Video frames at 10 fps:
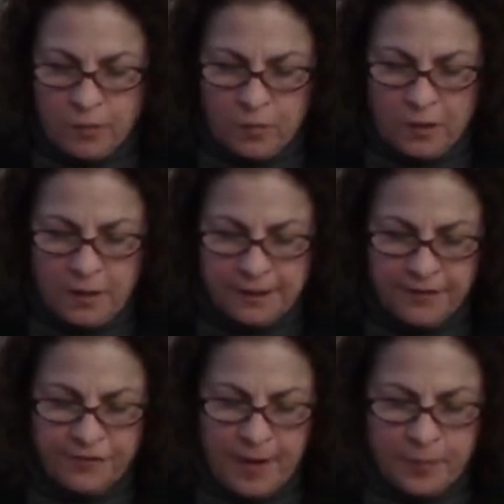world
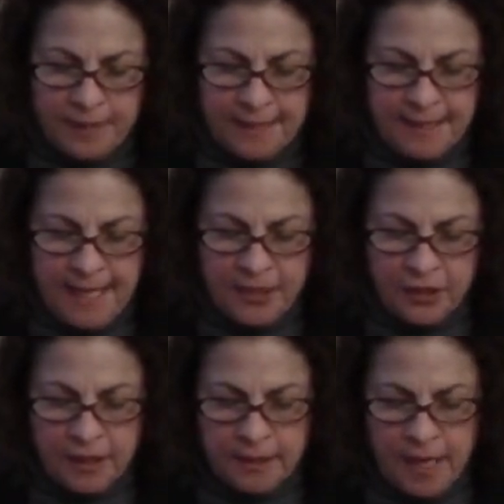of
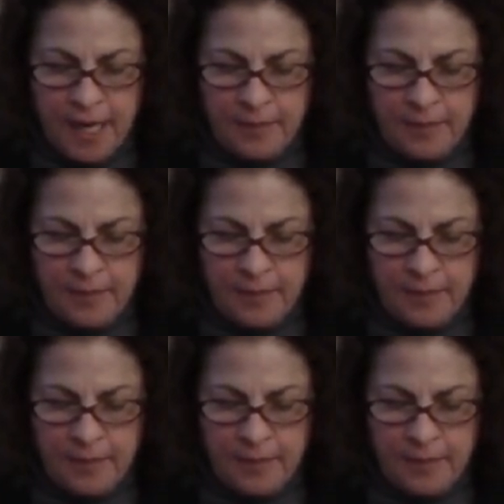representation,